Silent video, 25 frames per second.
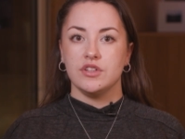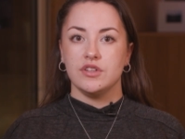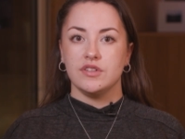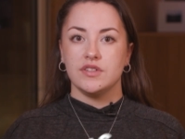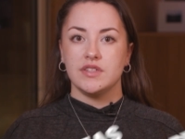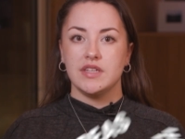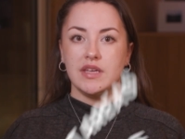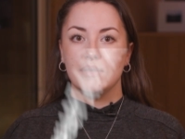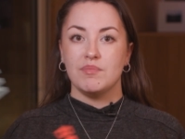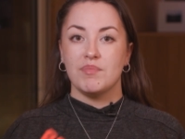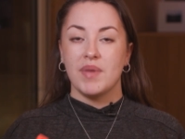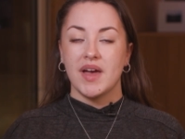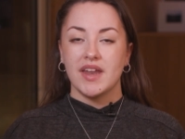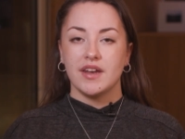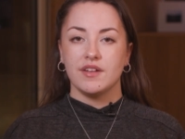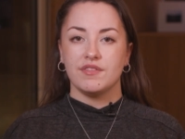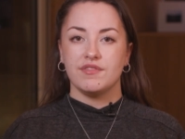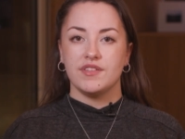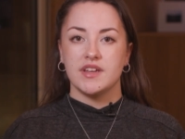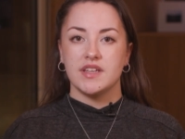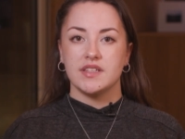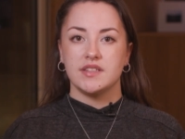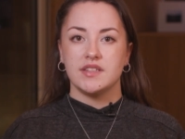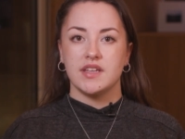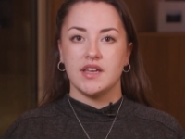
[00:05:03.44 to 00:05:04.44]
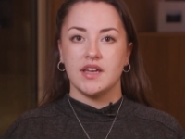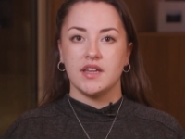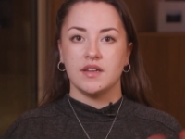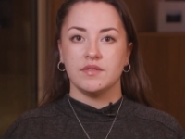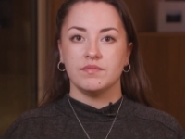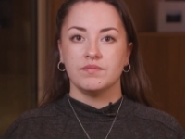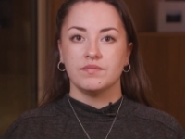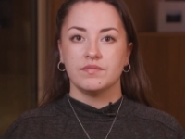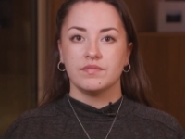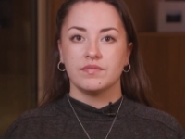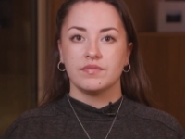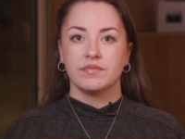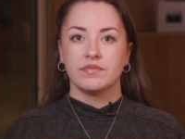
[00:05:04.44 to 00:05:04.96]
you see benefits in?
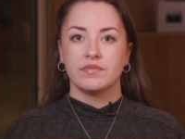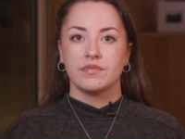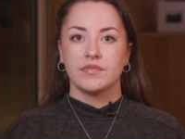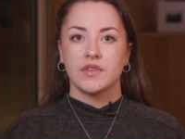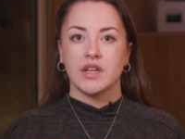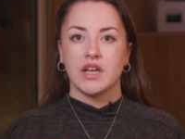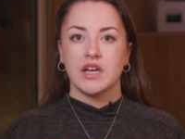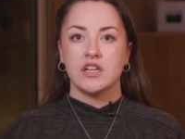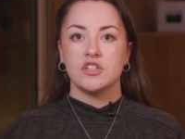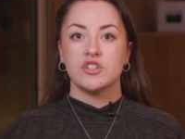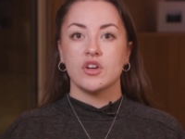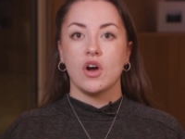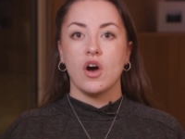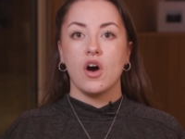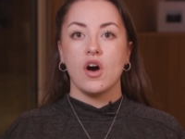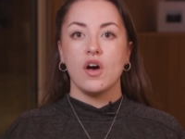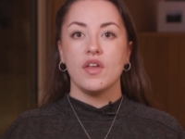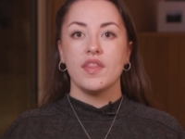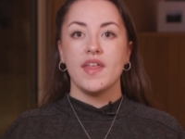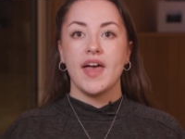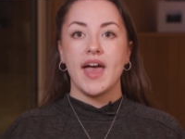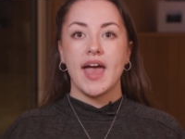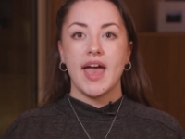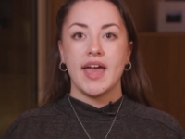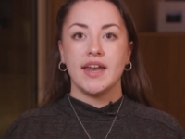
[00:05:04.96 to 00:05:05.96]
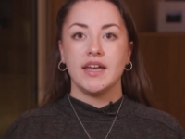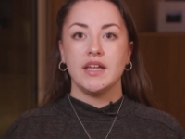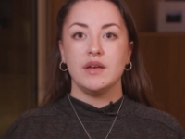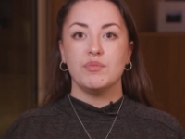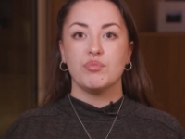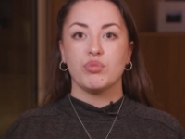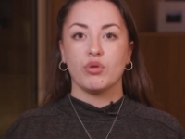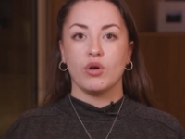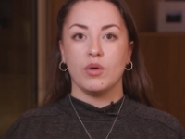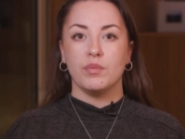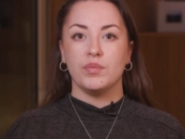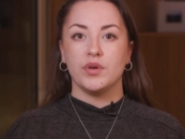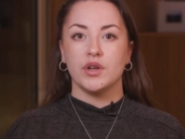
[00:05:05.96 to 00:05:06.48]
And are there any
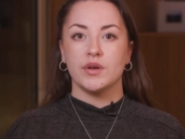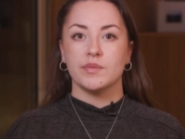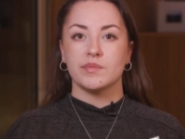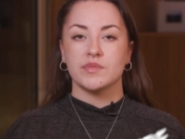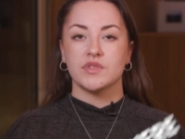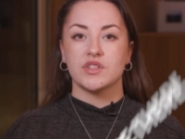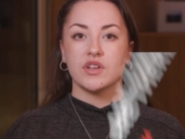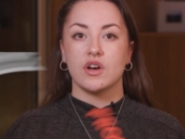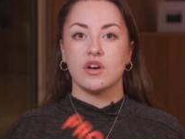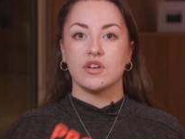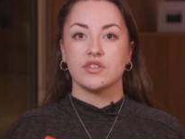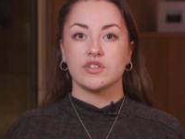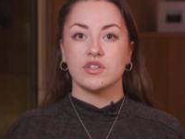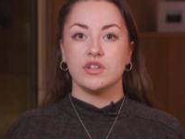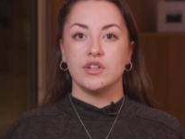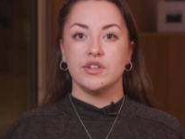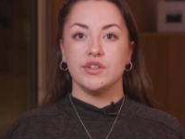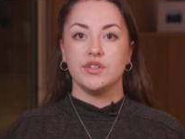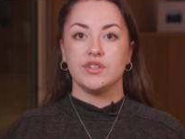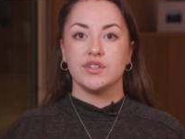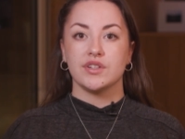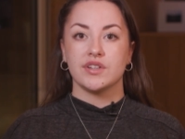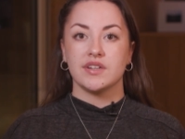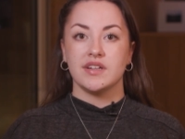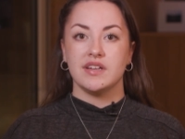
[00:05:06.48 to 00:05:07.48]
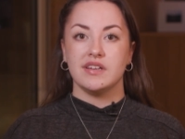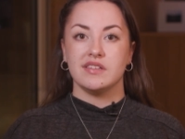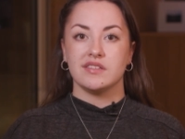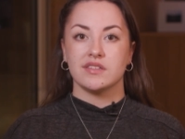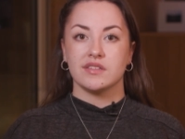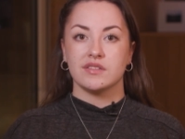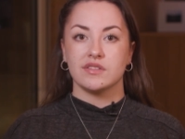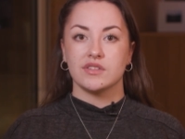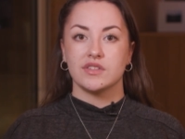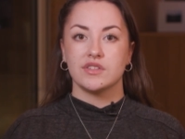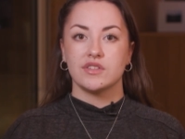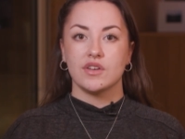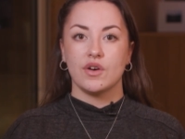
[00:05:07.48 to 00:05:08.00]
problems our solution
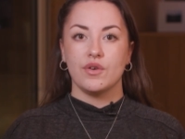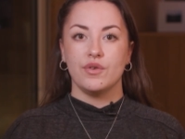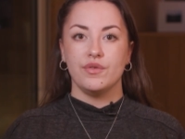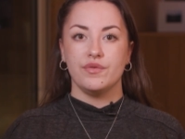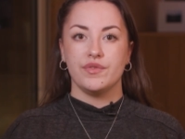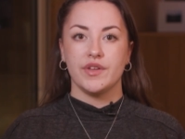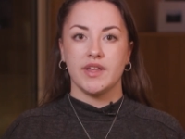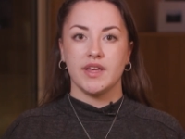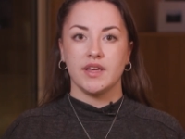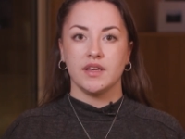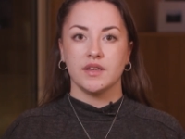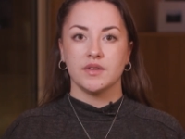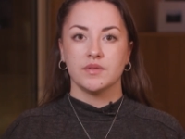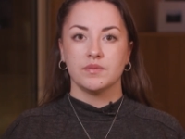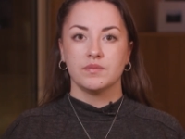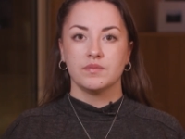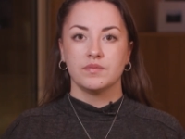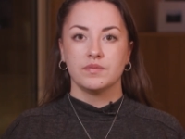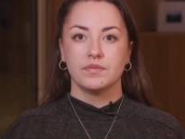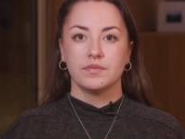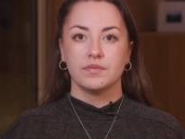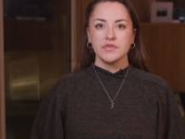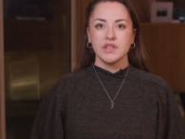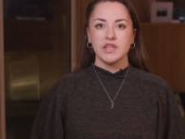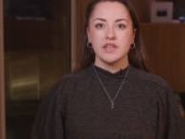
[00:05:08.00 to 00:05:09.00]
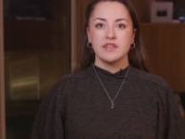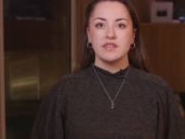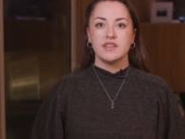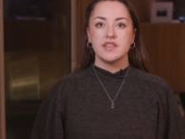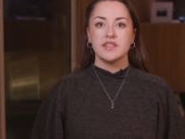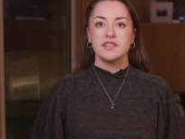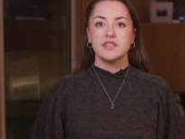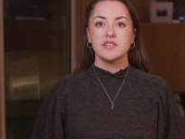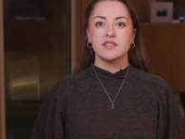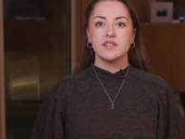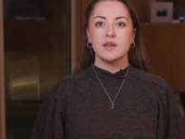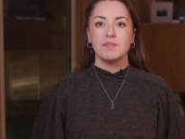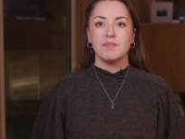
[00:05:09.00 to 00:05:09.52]
isn't solving?
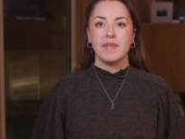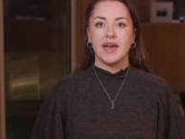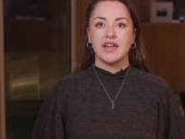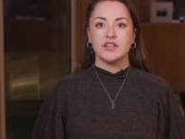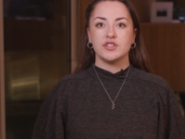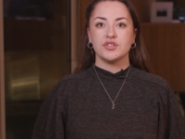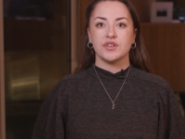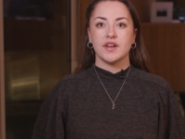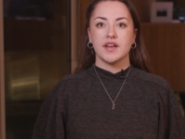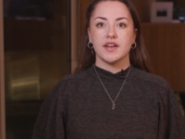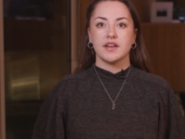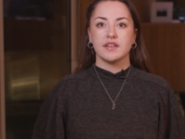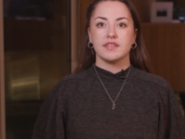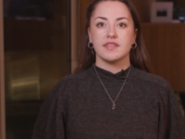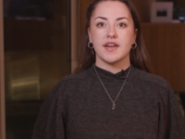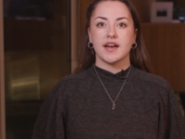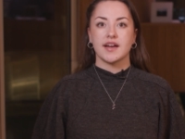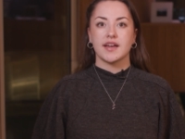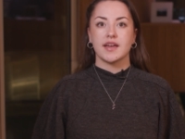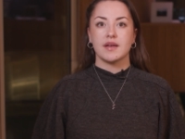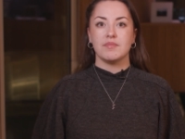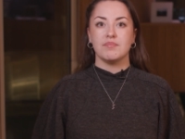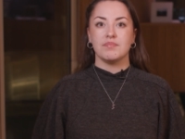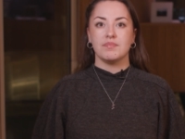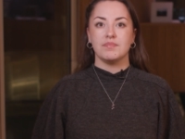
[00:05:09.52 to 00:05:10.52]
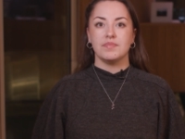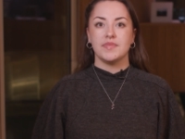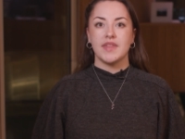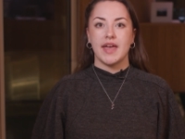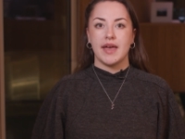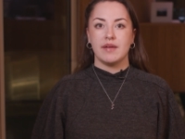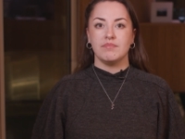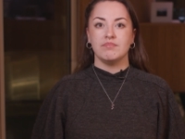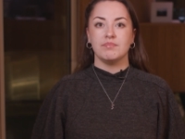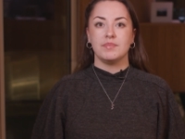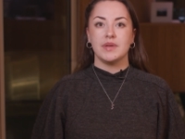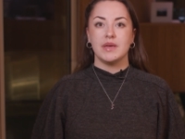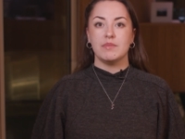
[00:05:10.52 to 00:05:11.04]
This is a metric that can
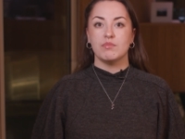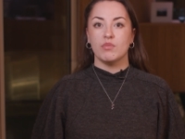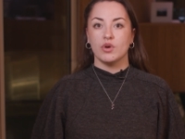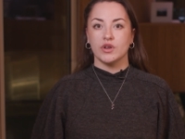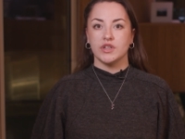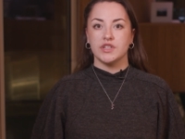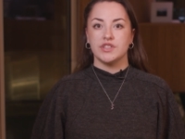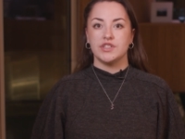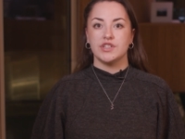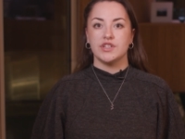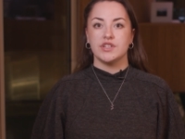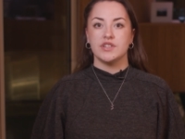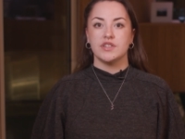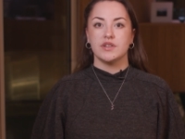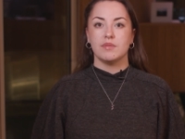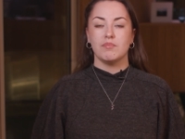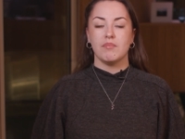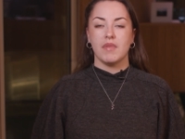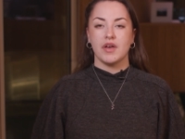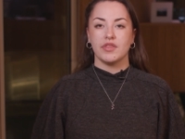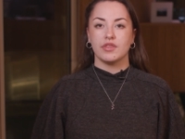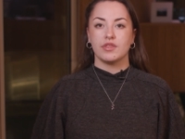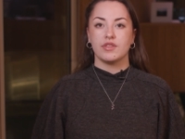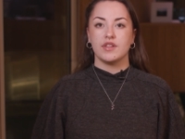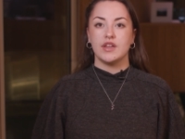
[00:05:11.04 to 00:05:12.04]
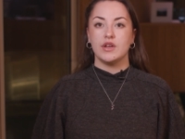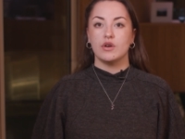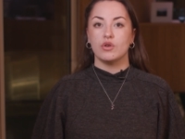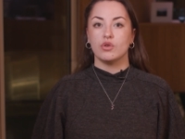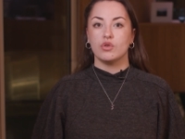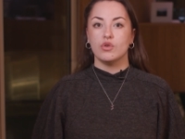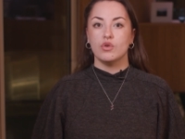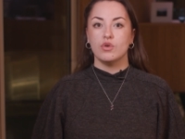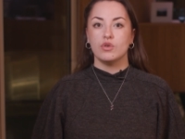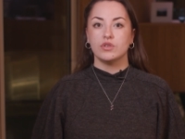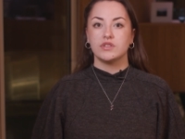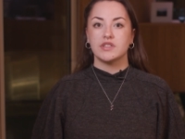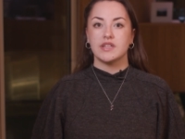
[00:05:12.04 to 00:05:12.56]
then be monitored monthly or
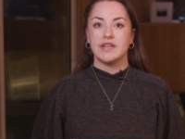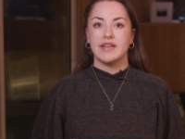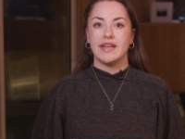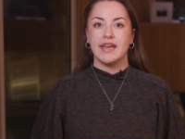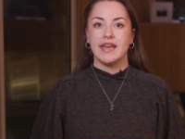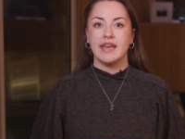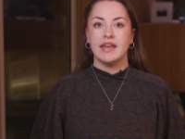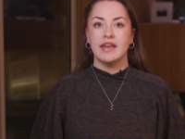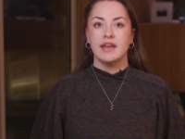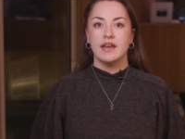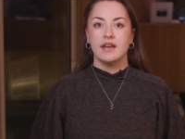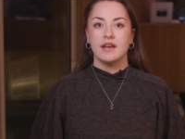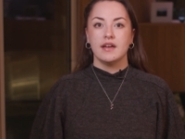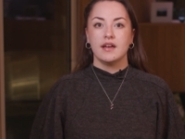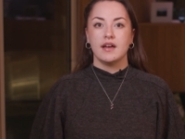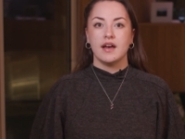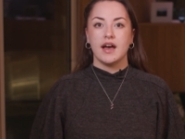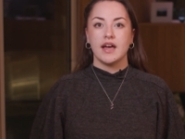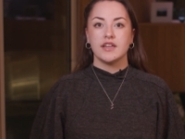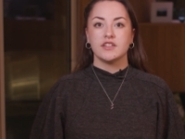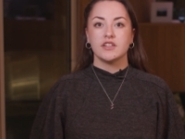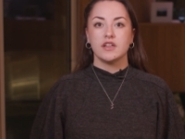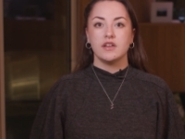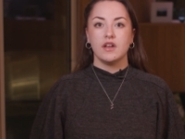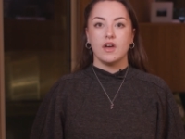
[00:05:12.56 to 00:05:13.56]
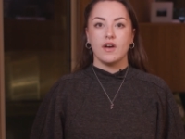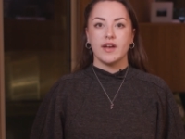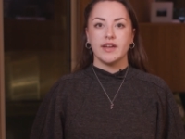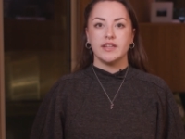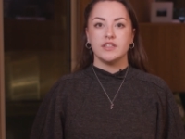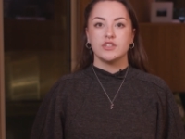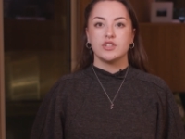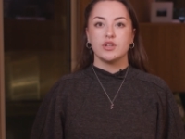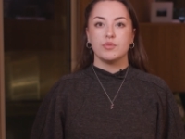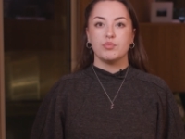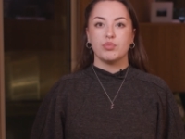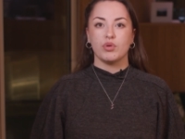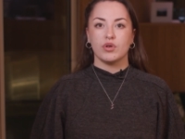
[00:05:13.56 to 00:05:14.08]
quarterly and
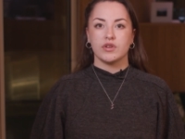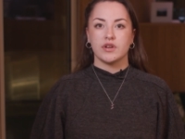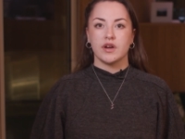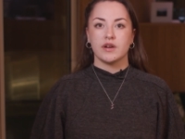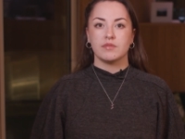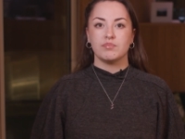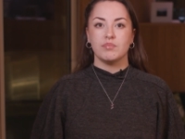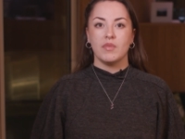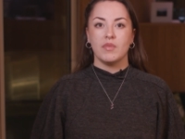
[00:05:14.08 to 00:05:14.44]
aligned to product